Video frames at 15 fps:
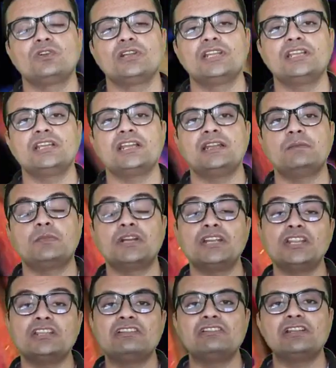falling in a
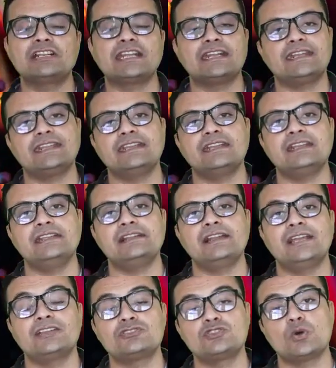particular category,
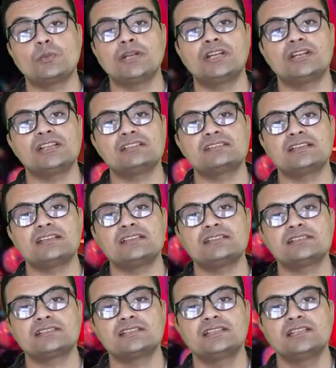like geometric
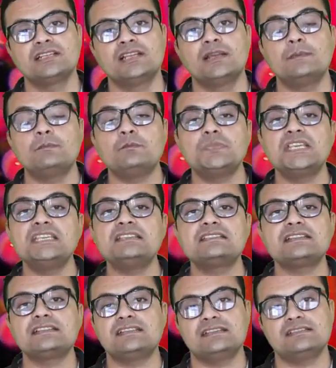series, P
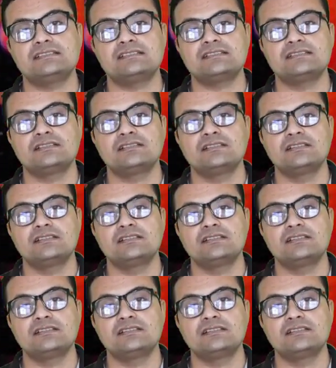series,